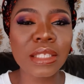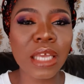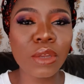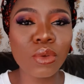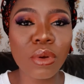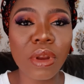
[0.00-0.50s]

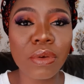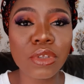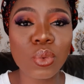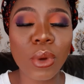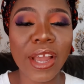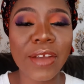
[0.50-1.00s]
I know the
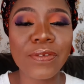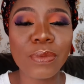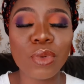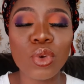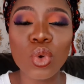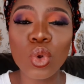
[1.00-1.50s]
reason why I'm
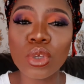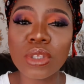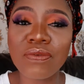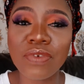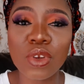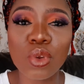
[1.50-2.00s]
filming those
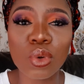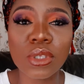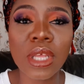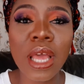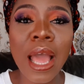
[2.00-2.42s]
videos.